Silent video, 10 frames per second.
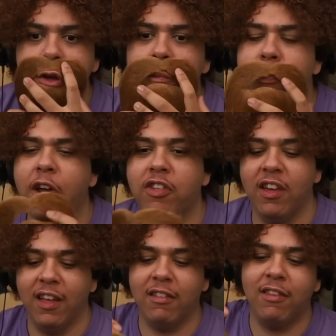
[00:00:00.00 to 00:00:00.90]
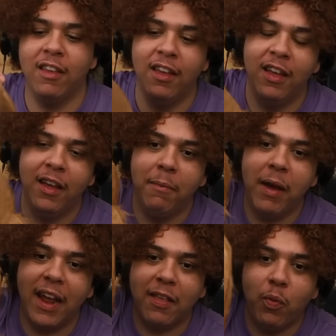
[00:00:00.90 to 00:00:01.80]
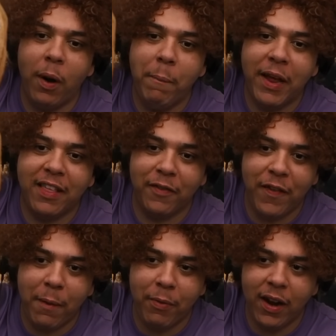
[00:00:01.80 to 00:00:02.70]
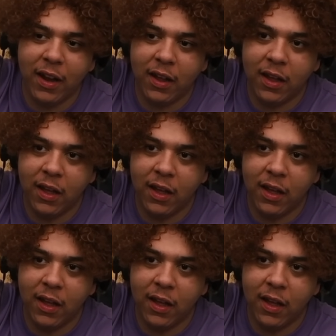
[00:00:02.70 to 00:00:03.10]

Brush it. Mate, it's one piece of fabric.